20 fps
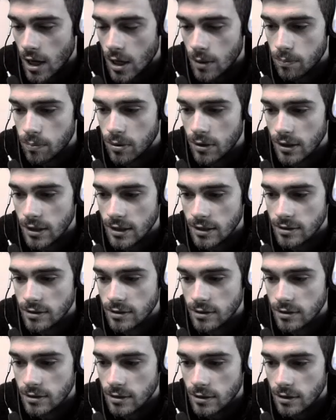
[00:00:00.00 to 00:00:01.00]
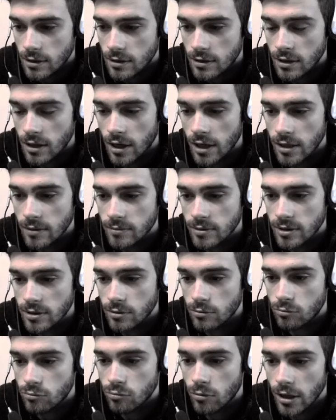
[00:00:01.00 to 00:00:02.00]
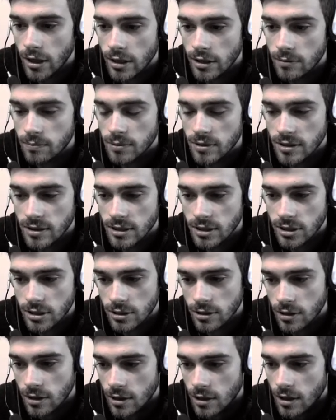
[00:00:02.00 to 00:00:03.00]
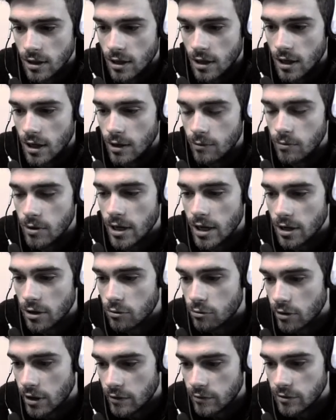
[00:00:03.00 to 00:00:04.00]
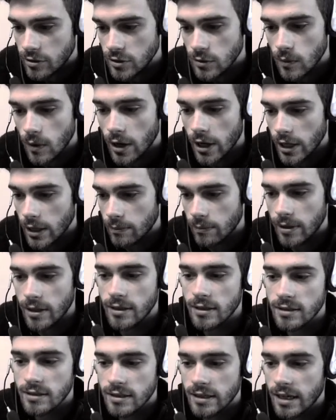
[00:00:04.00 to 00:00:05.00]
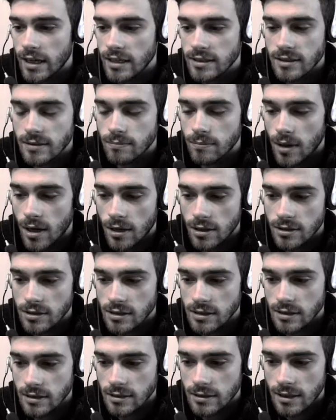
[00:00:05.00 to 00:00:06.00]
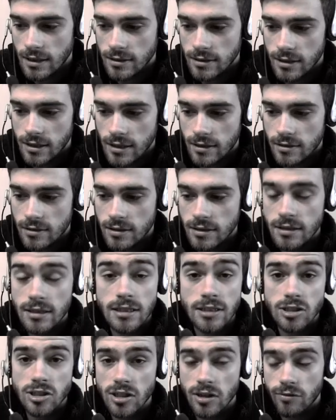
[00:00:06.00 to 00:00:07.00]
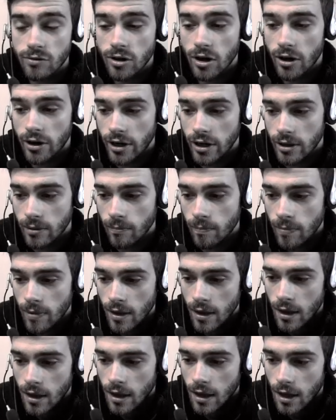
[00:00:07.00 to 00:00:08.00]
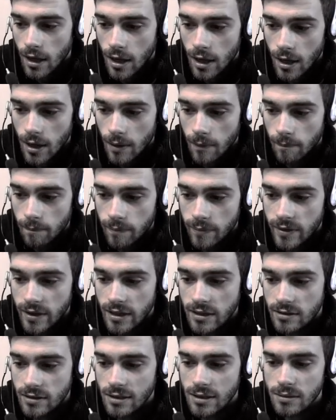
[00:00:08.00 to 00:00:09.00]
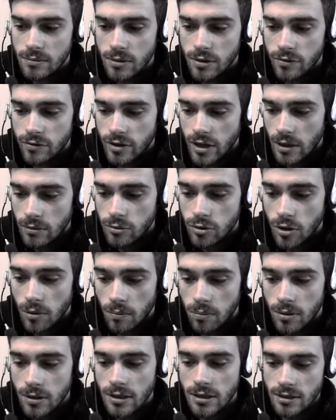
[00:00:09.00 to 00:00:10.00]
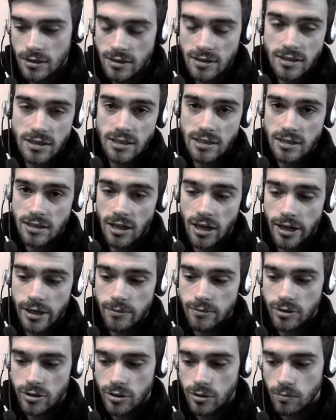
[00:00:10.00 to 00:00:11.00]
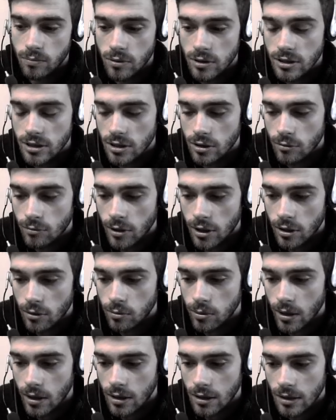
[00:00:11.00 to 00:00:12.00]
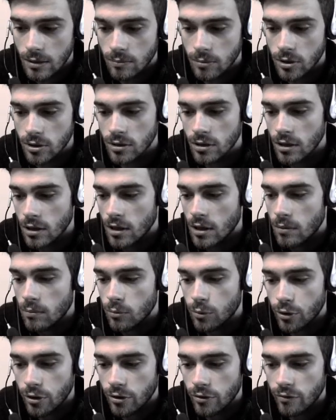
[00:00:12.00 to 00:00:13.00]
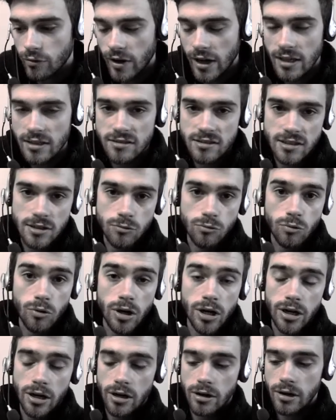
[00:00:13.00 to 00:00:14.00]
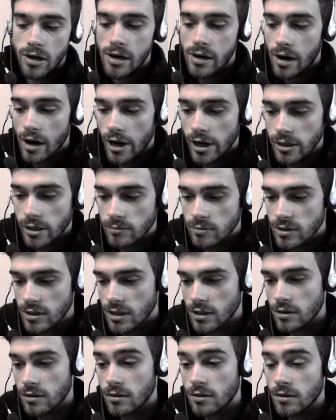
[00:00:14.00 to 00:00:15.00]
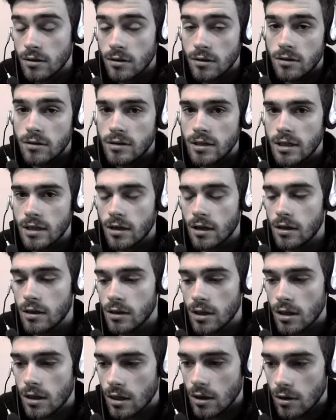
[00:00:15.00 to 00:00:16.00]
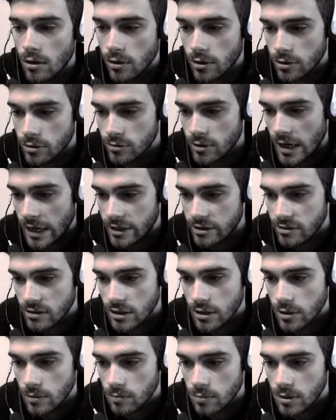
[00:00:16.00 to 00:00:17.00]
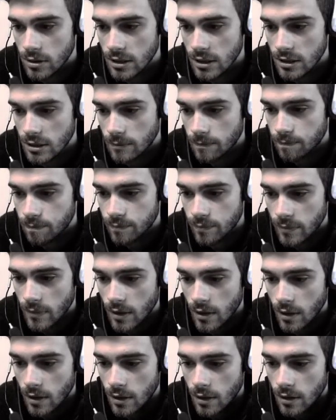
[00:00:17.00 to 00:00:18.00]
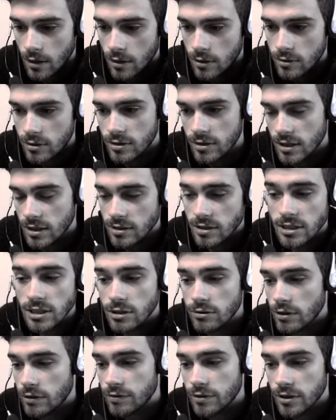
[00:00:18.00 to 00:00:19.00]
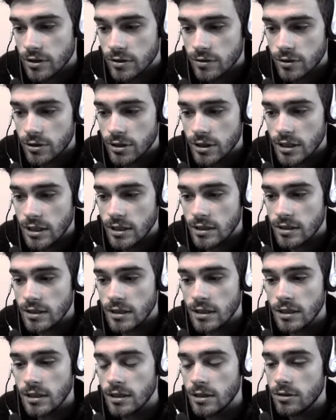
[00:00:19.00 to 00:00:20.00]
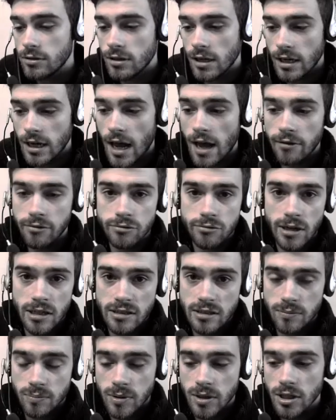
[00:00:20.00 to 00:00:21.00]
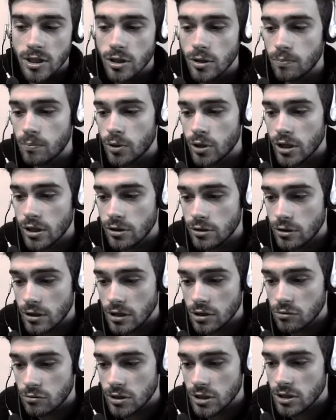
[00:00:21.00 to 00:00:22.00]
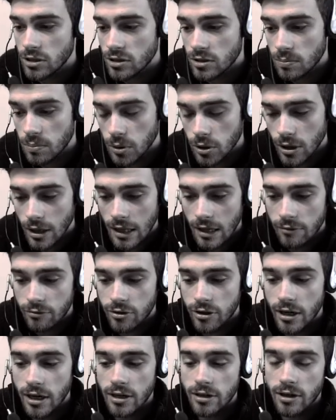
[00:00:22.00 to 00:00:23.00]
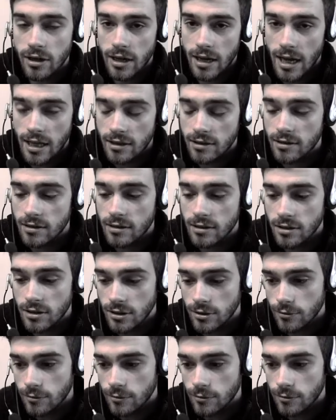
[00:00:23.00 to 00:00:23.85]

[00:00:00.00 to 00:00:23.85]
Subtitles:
place the items in the right position, we can craft a new item, in this case moccasins. As you can see, each and every item takes a little bit of time to complete. These easy items are completed quite quickly, but more advanced and rare items can take a lot longer to actually complete. So as you can see, crafting is very easy. You have the recipe, you put in the ingredients, you pull the lever, and you get the new